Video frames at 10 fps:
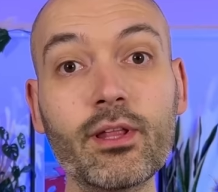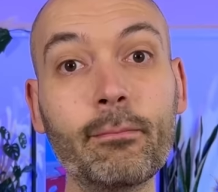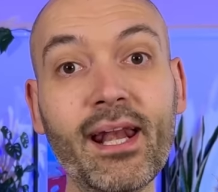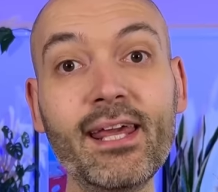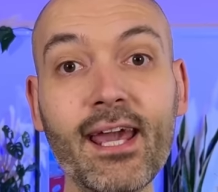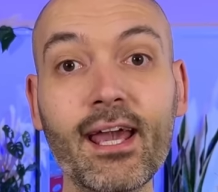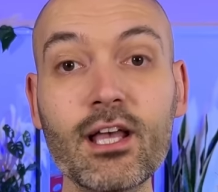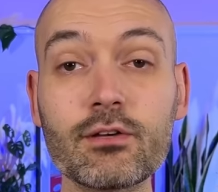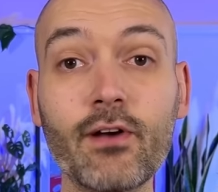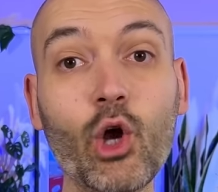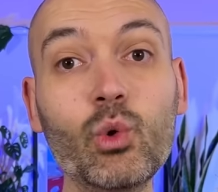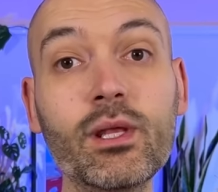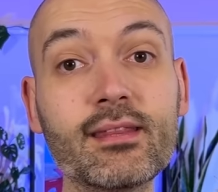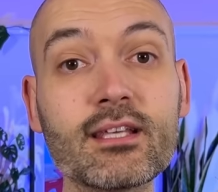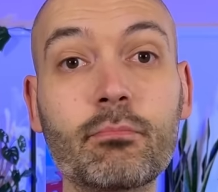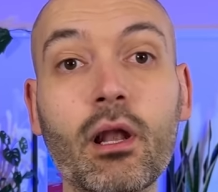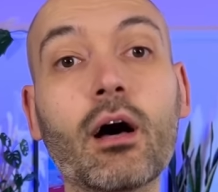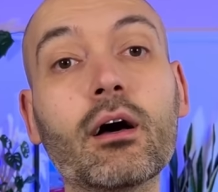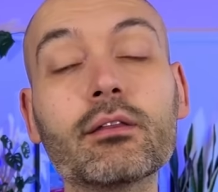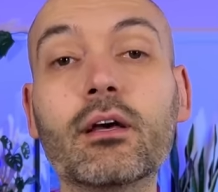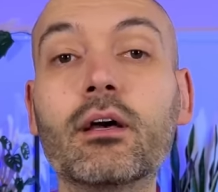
many years of owning this plant,